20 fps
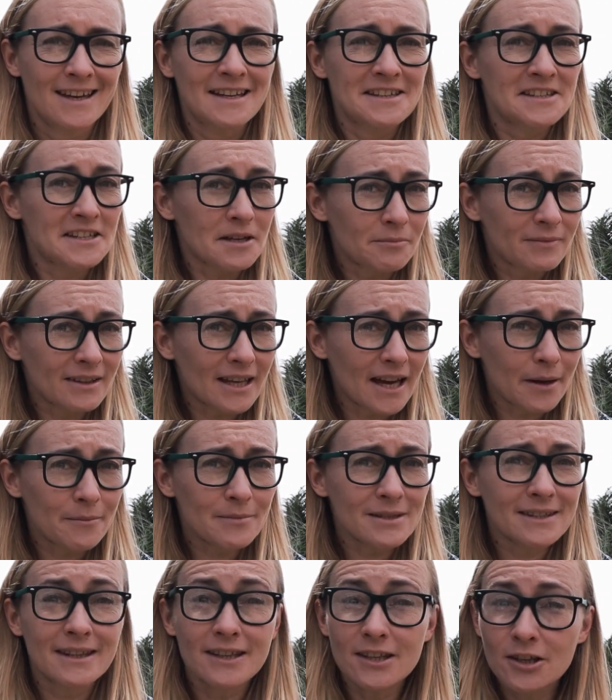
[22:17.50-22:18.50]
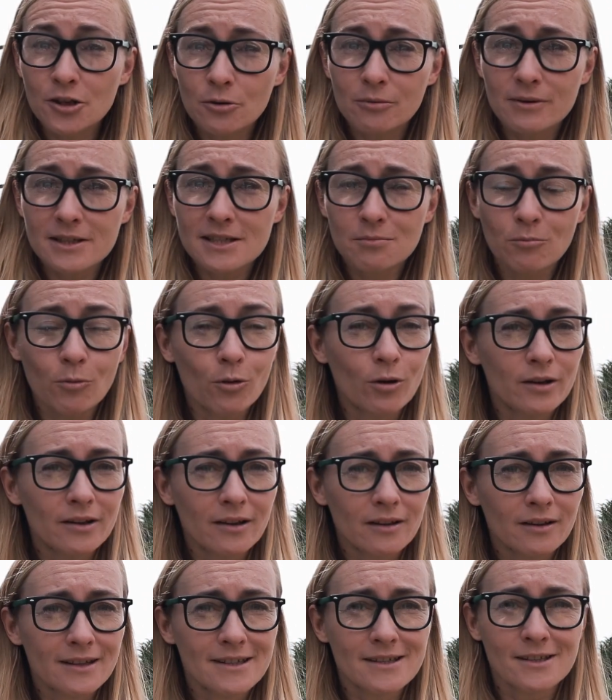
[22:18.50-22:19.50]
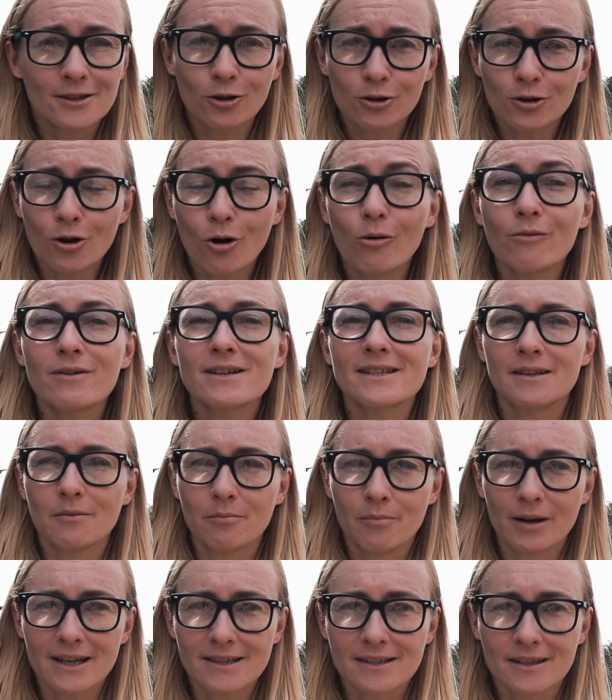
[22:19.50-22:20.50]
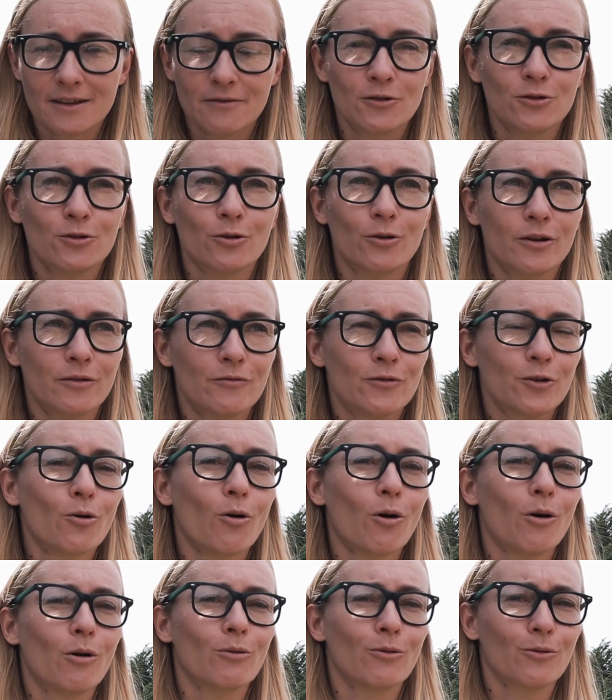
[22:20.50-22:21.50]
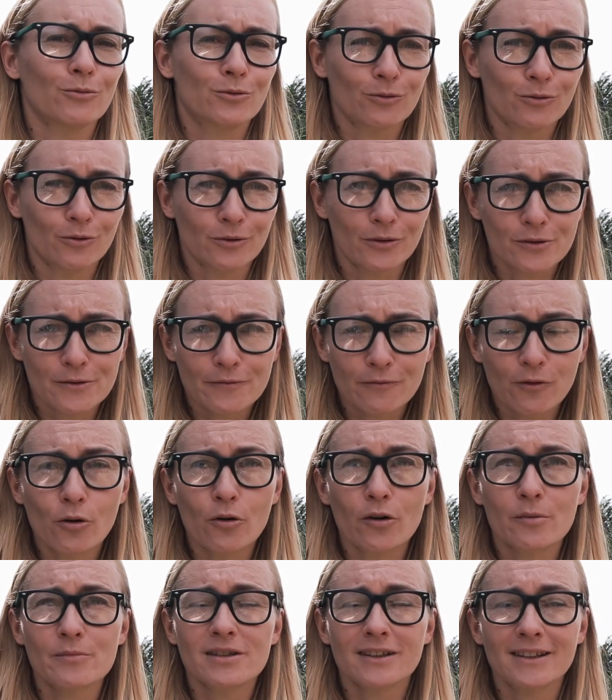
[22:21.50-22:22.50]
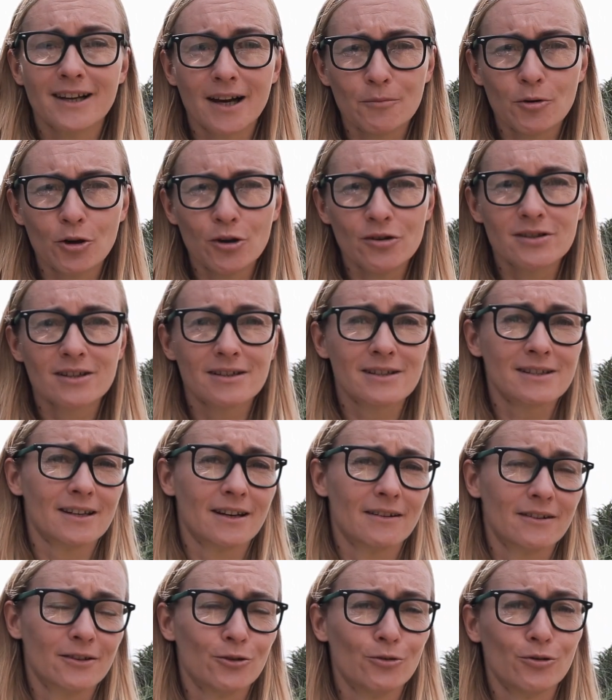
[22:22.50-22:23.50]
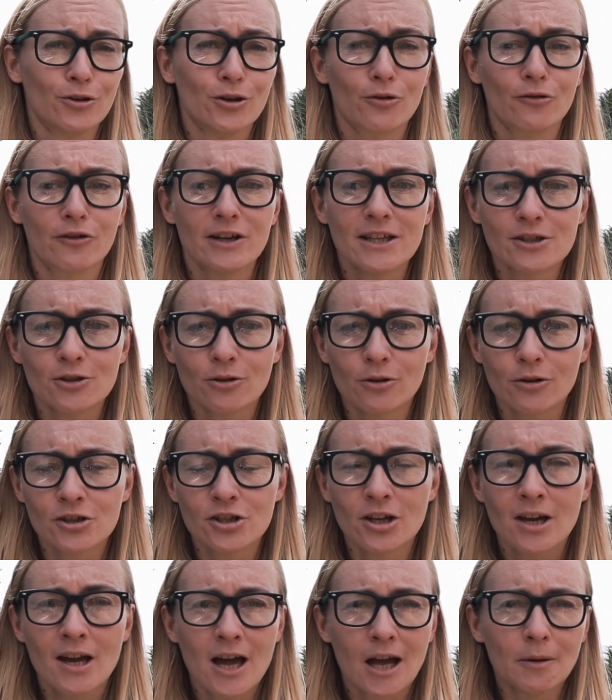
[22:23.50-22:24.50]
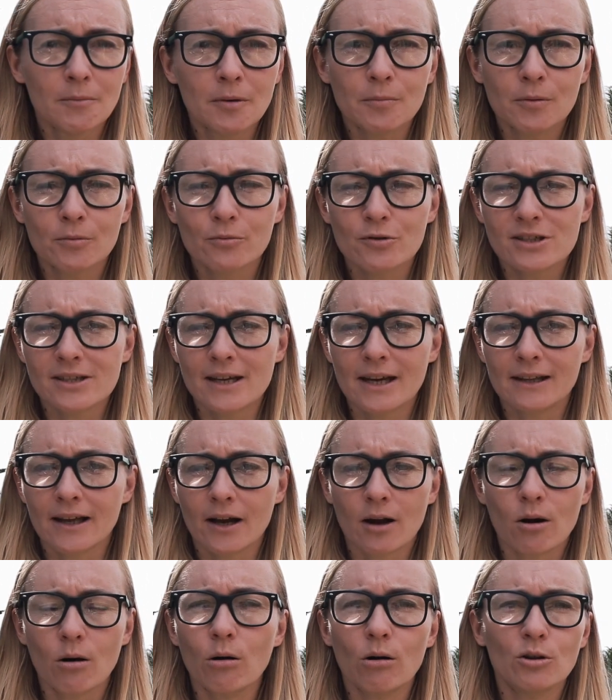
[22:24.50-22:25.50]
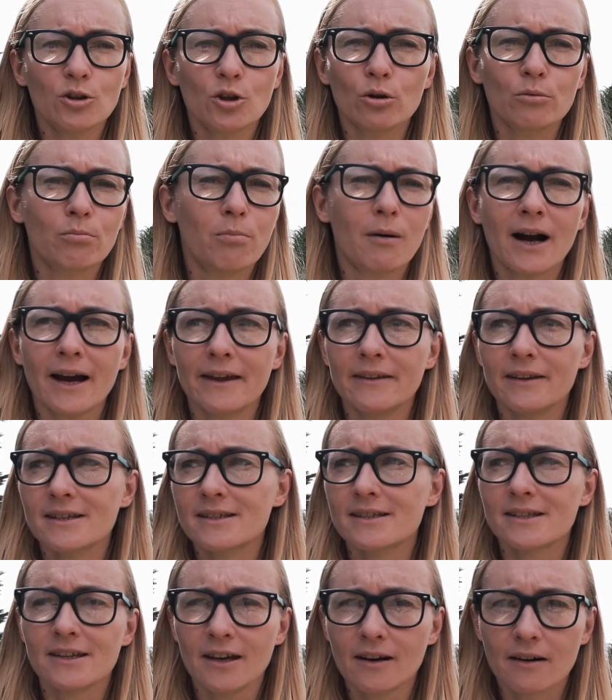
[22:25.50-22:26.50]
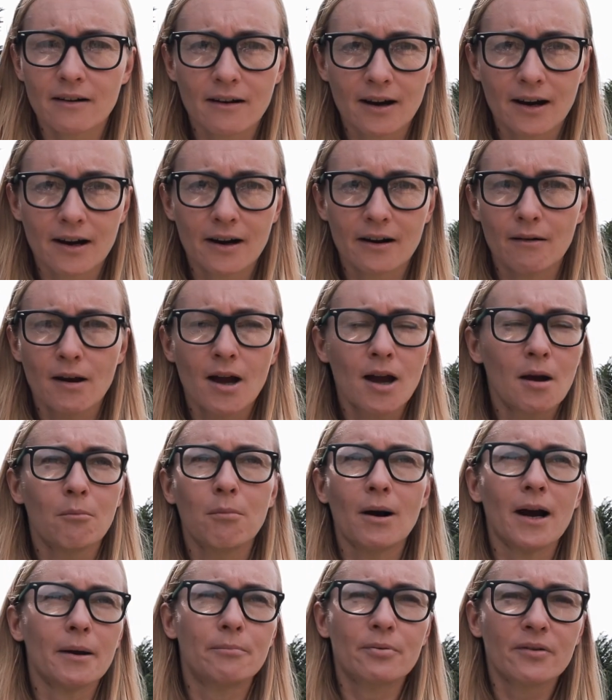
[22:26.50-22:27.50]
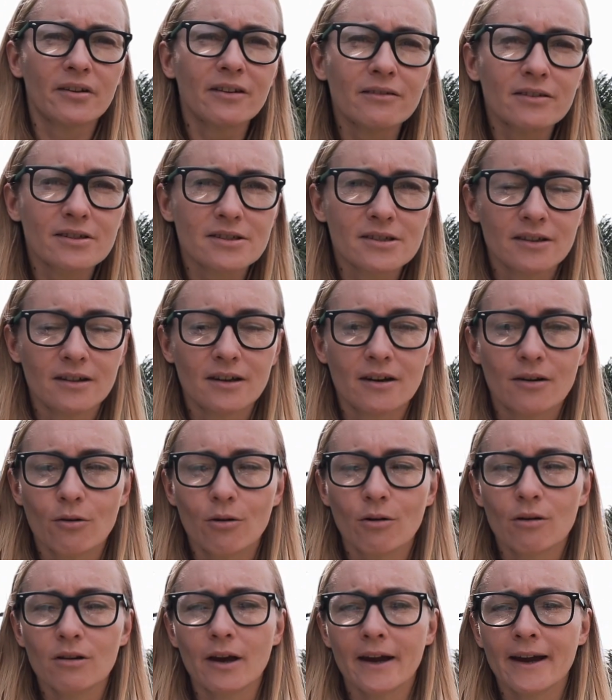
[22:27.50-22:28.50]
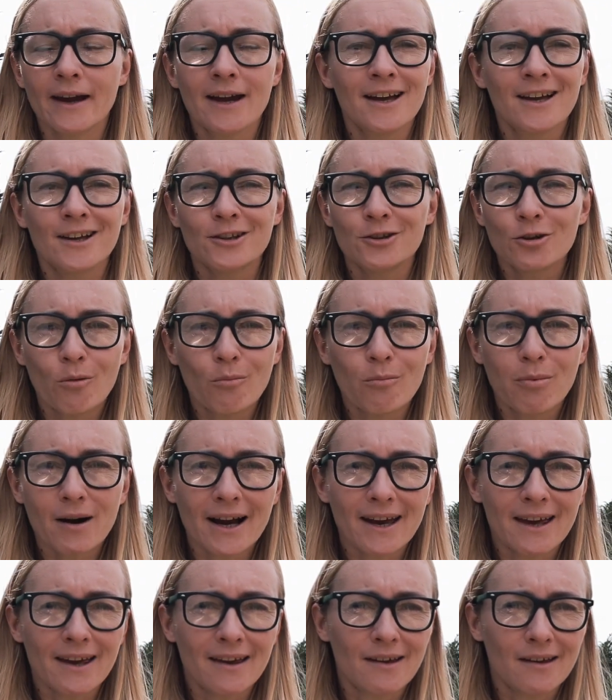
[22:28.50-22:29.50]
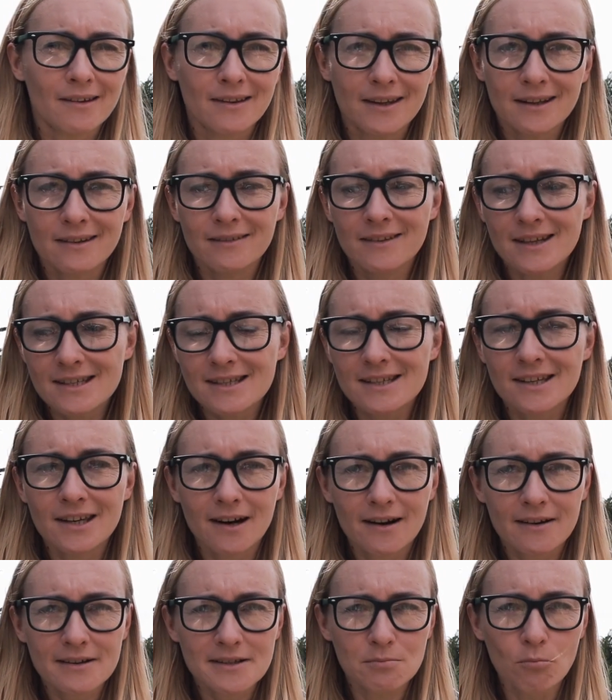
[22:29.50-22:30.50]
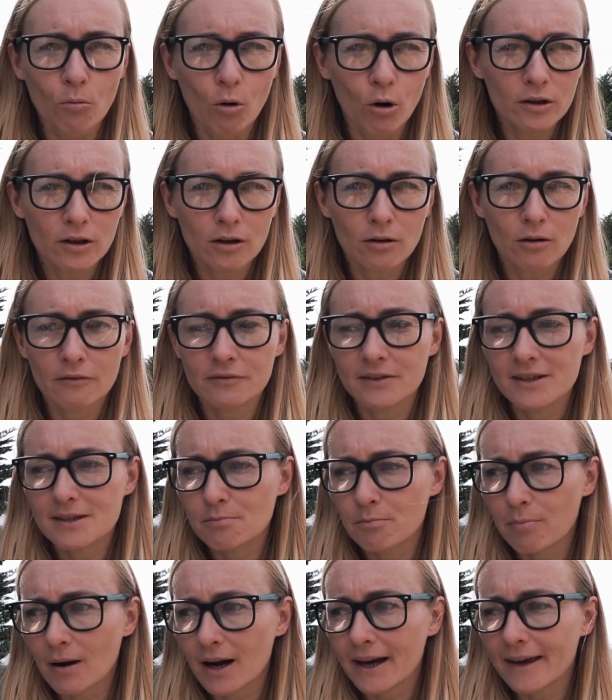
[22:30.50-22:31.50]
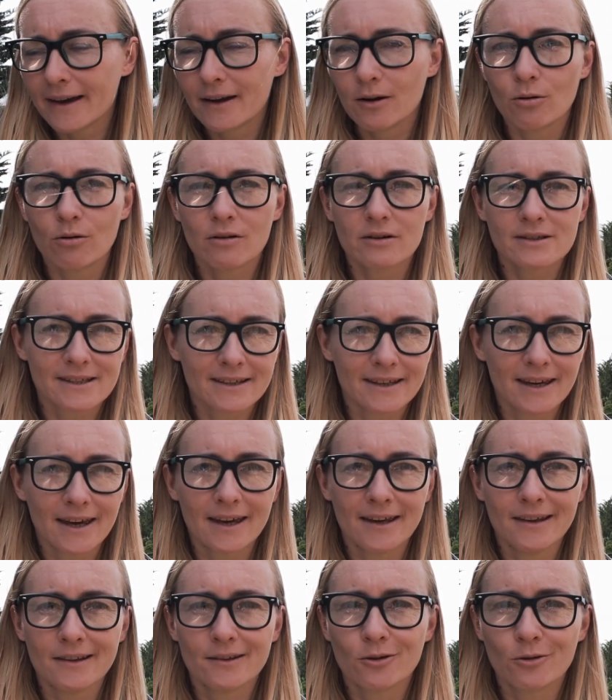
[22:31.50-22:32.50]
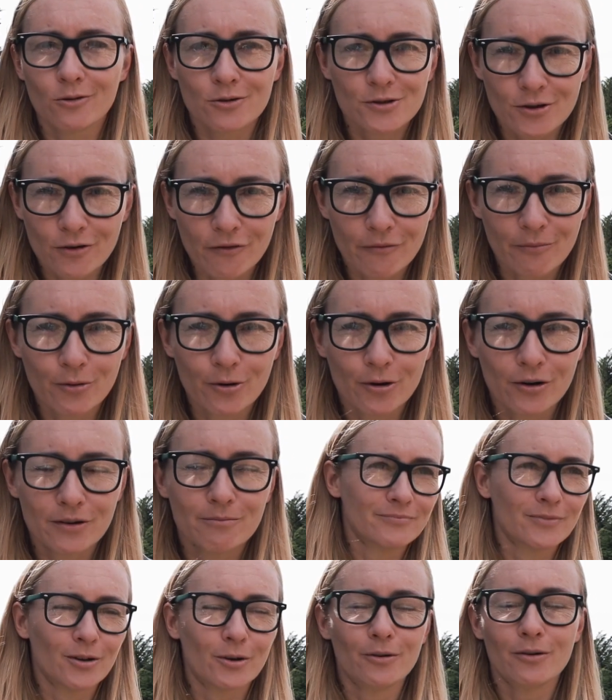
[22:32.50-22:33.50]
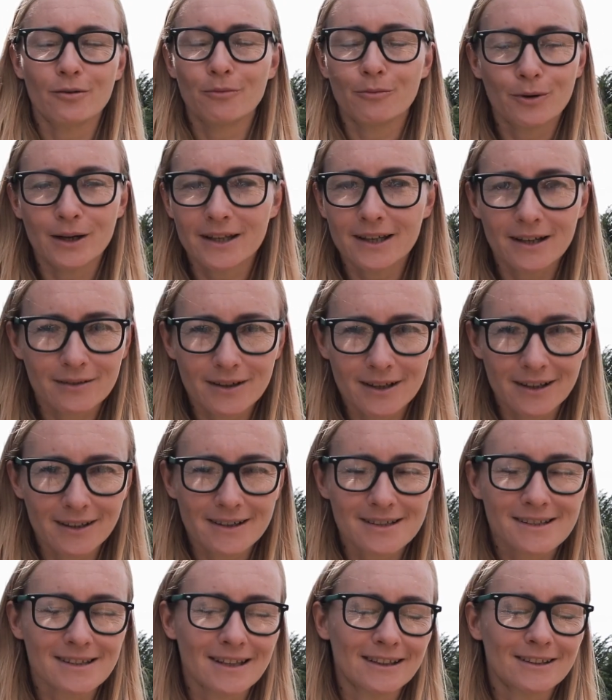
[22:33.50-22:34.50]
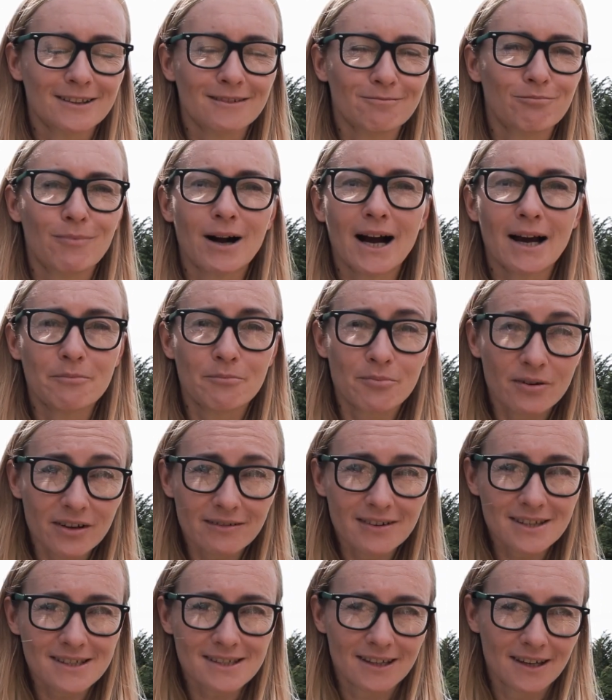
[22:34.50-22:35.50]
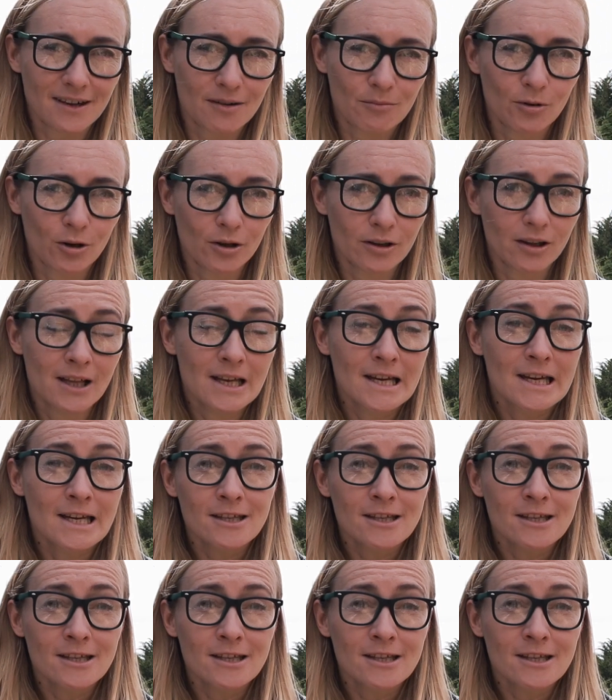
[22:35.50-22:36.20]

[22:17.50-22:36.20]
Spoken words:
sometimes the newest model is not always the best. If you go to all those forums and communities, start doing your research, and people will say like, oh, not buy this year car, buy previous year, or like don't buy this year's model of this bike or skate or surfboard or whatever else, like buy previous year model.